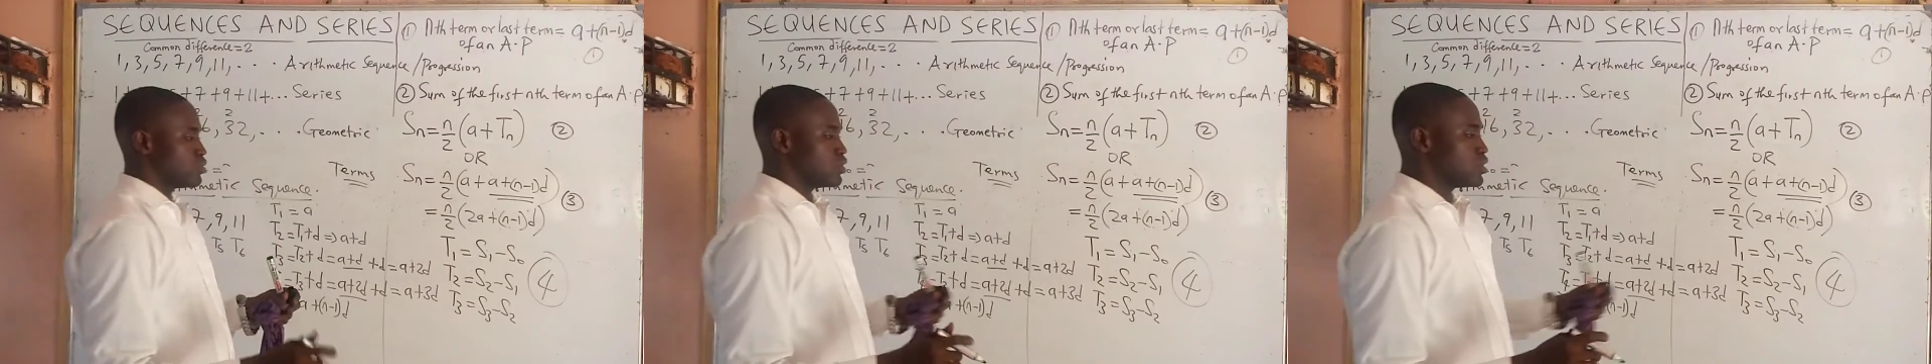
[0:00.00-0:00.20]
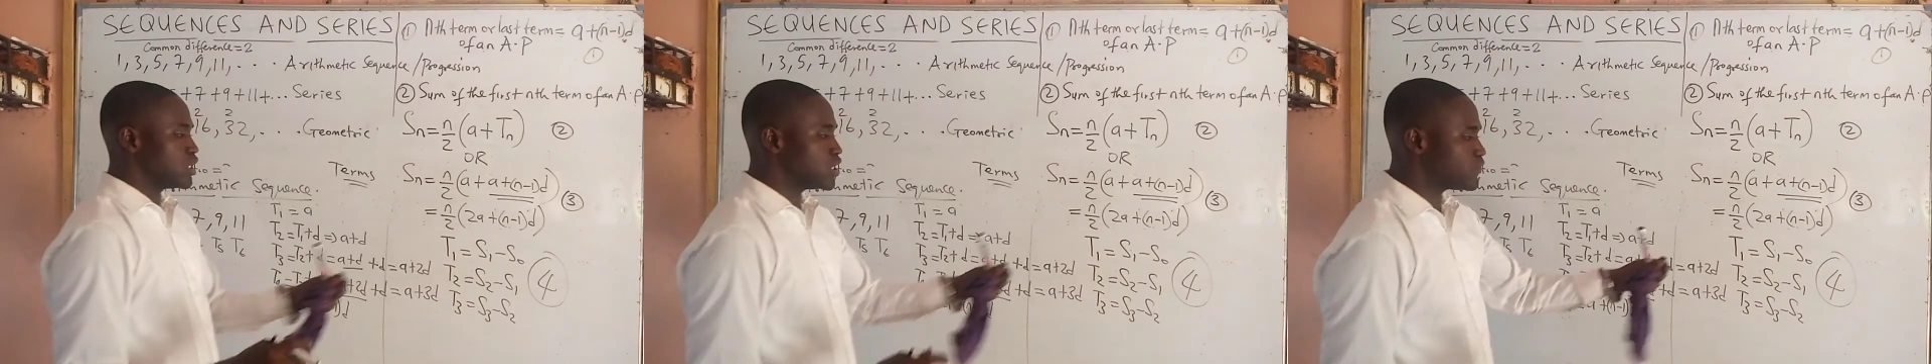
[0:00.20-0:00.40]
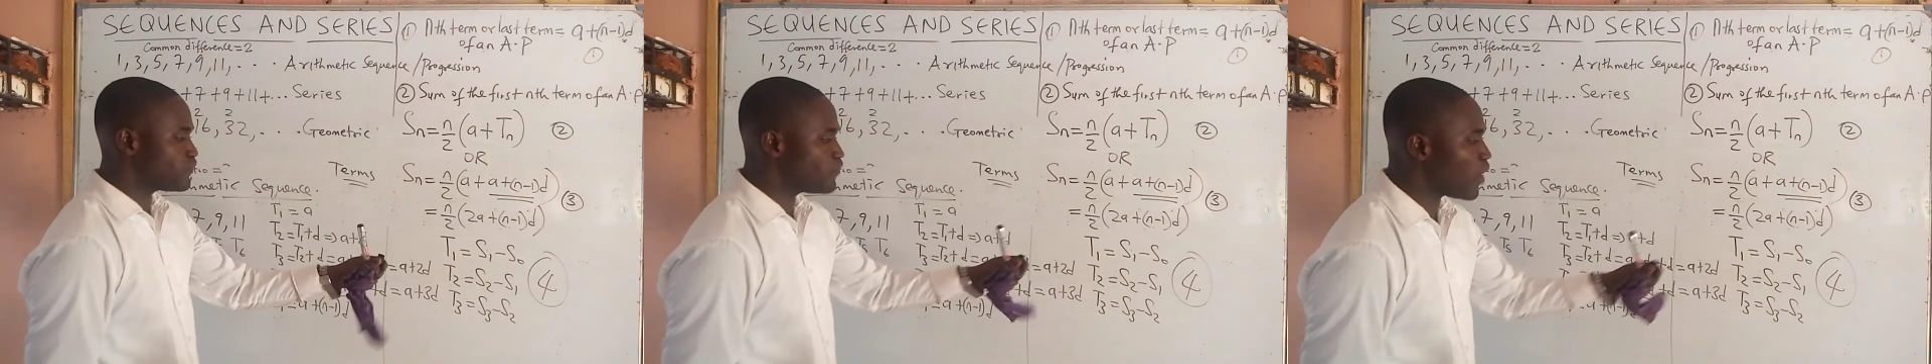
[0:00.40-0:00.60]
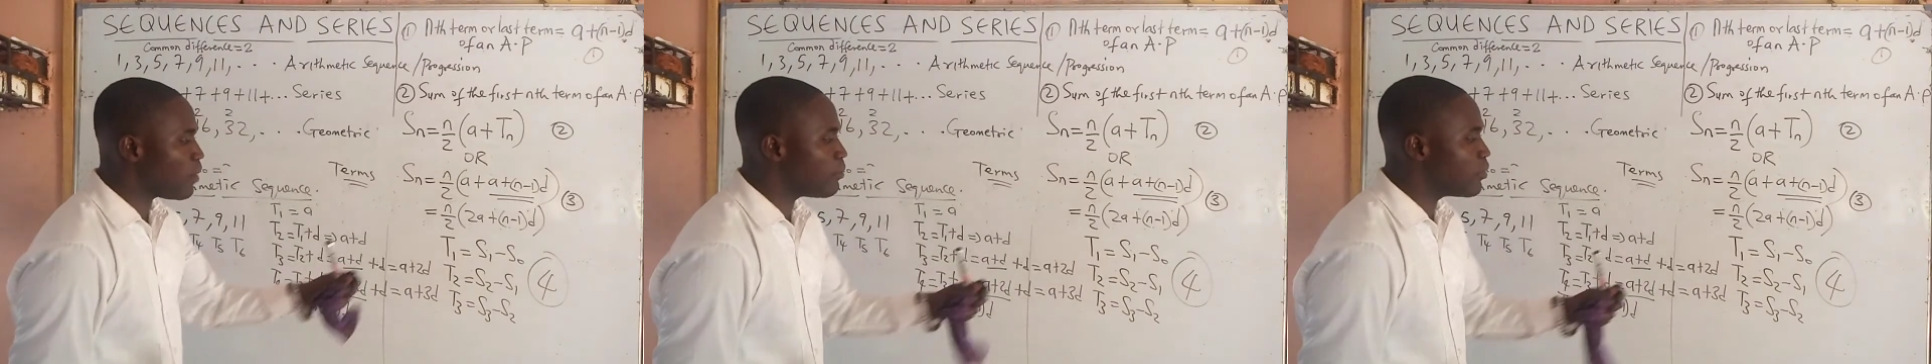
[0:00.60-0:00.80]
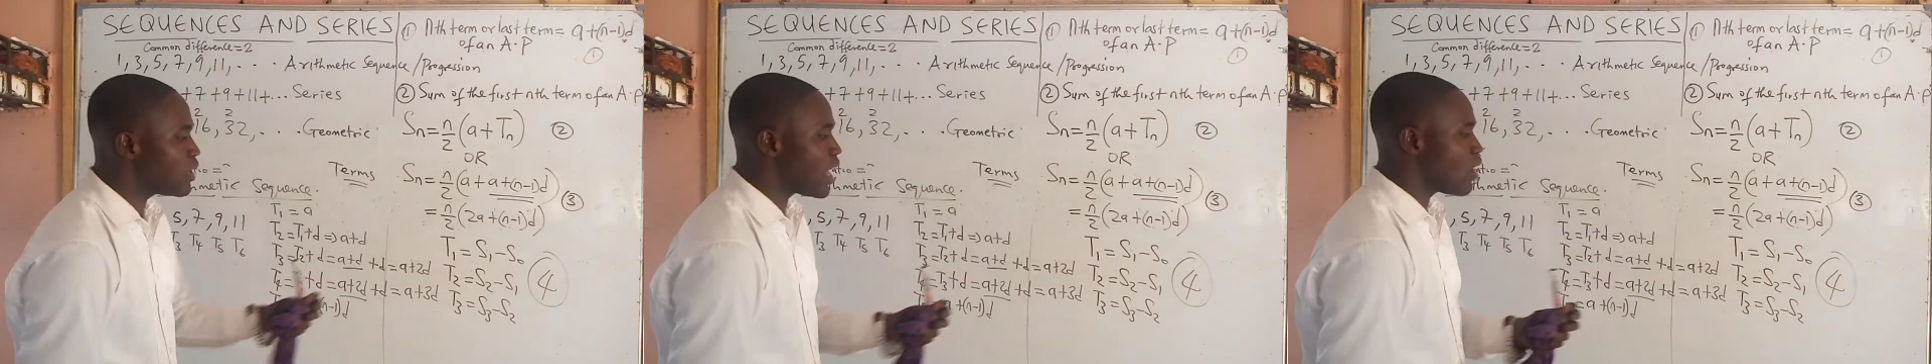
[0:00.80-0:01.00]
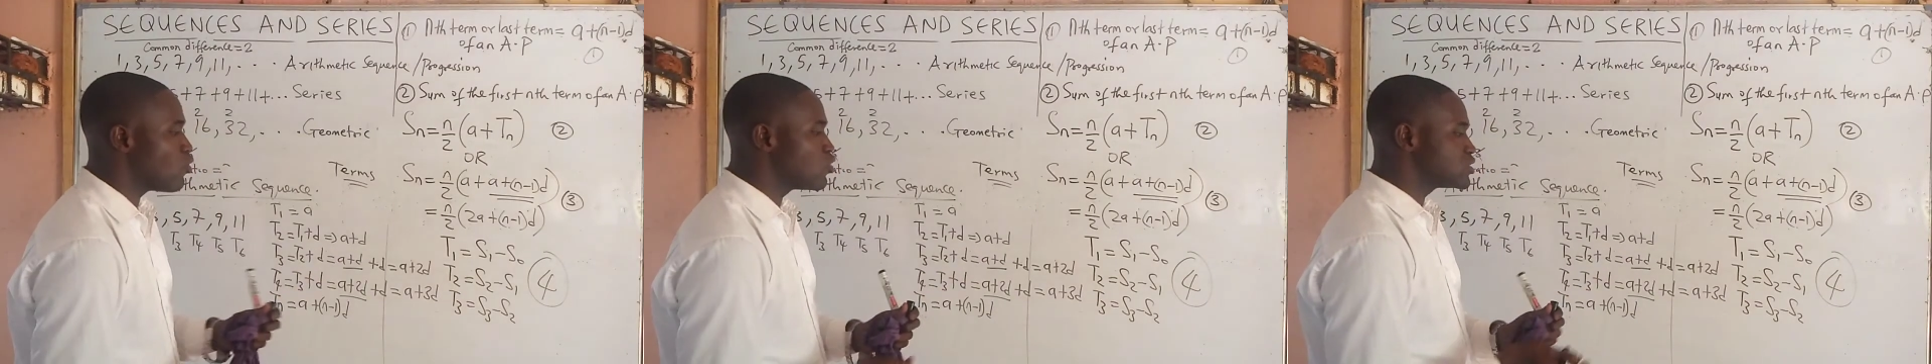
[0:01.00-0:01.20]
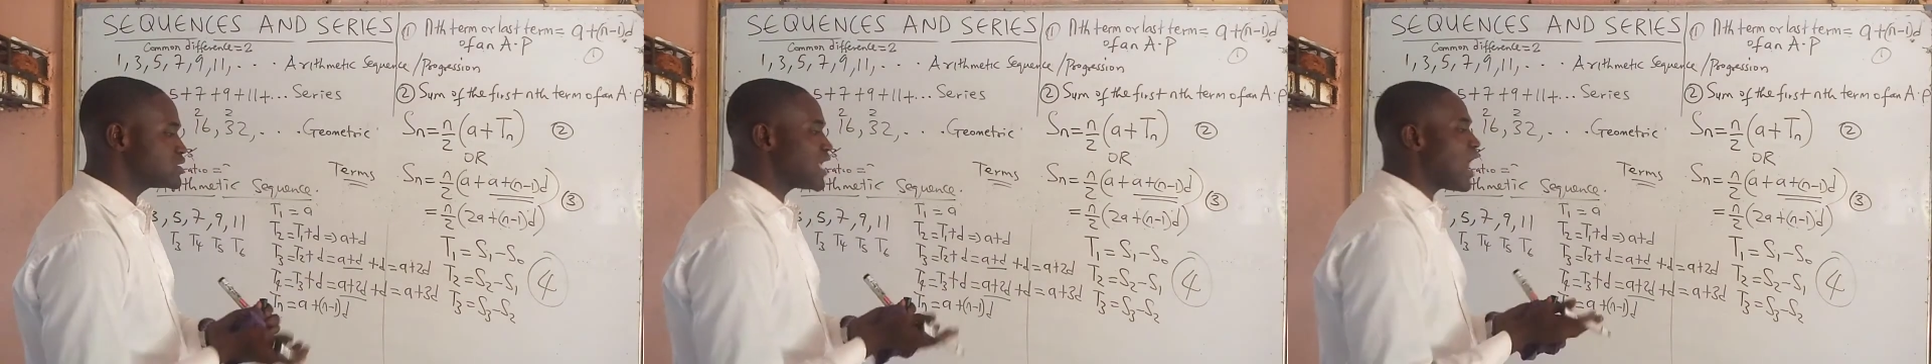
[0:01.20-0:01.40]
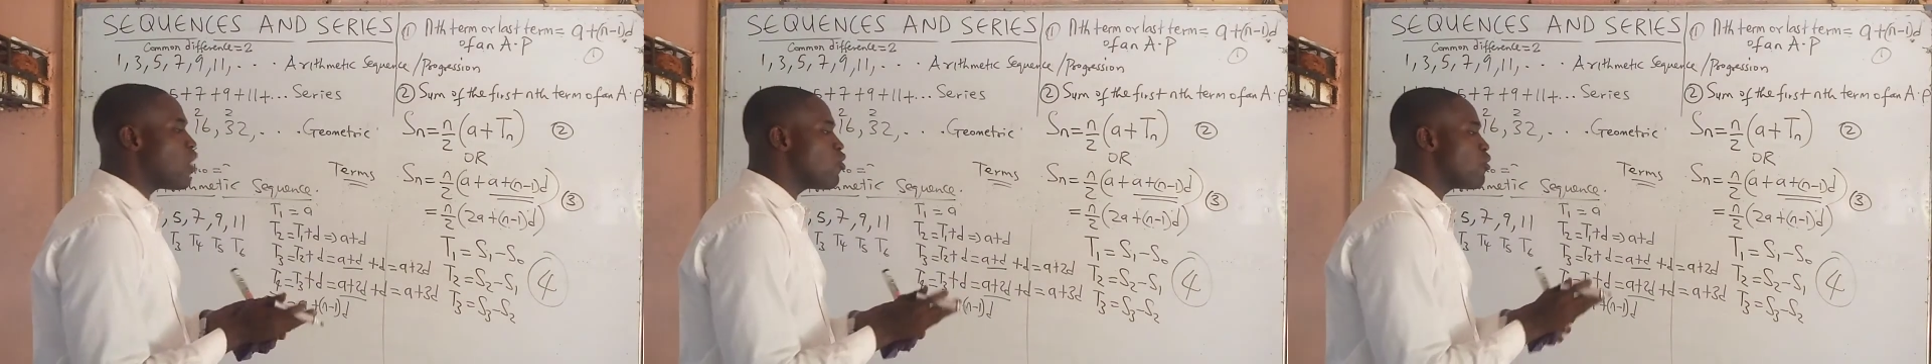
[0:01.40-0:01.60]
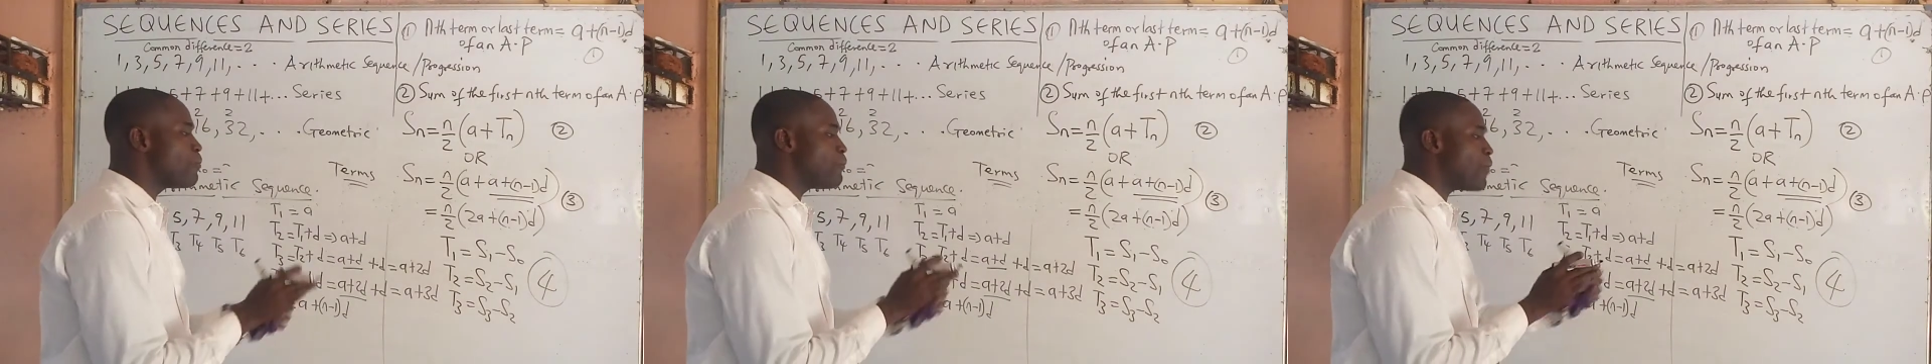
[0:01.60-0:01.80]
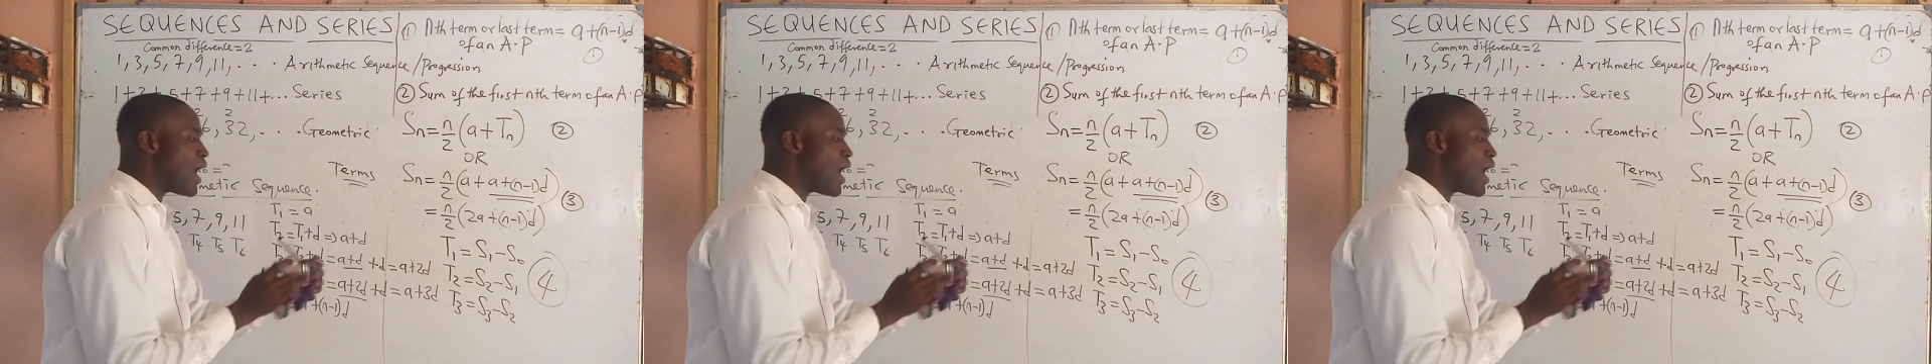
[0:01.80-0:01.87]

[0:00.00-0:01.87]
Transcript: this formula. We'll see how we